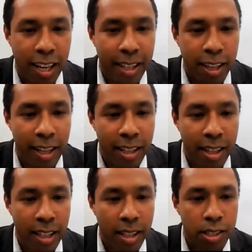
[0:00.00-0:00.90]
I
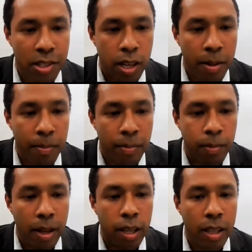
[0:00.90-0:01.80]
think that is
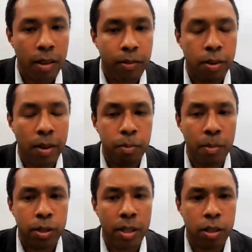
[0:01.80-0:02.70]
another very
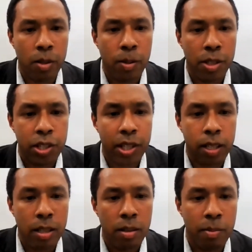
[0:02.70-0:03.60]
important
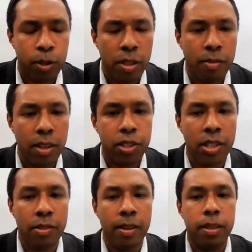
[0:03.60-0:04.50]
question.
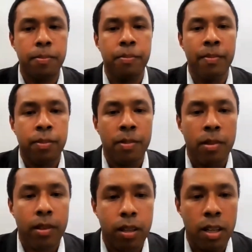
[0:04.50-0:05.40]
Motivation, right?
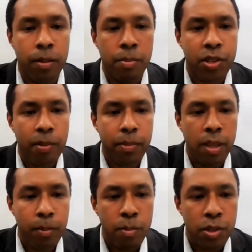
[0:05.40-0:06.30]

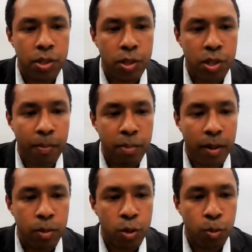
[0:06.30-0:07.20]

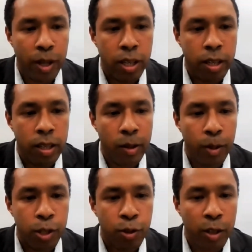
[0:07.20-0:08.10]
Sometimes
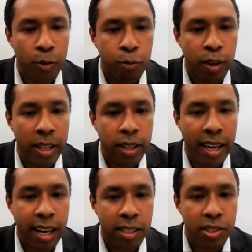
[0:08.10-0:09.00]
we try to find
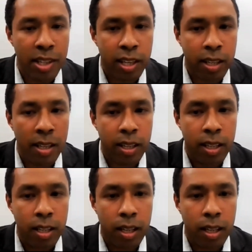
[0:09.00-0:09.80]
the answer